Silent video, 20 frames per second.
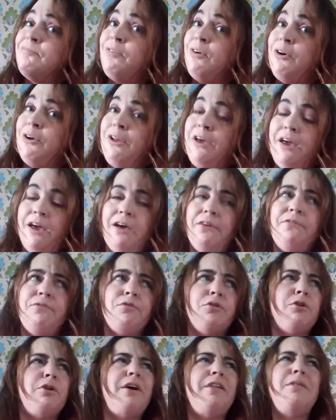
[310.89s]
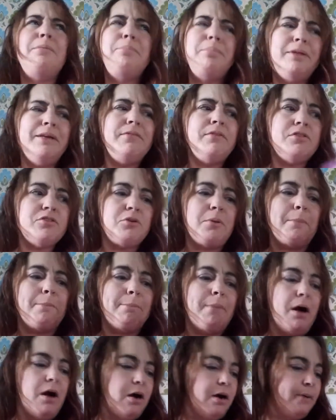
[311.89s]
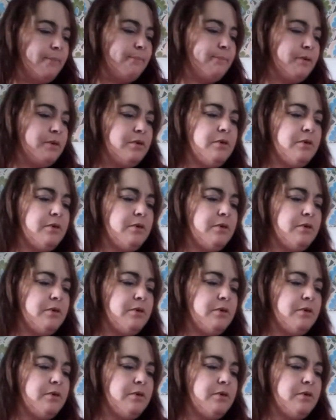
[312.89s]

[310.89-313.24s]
for her to have for, I think that's her mom,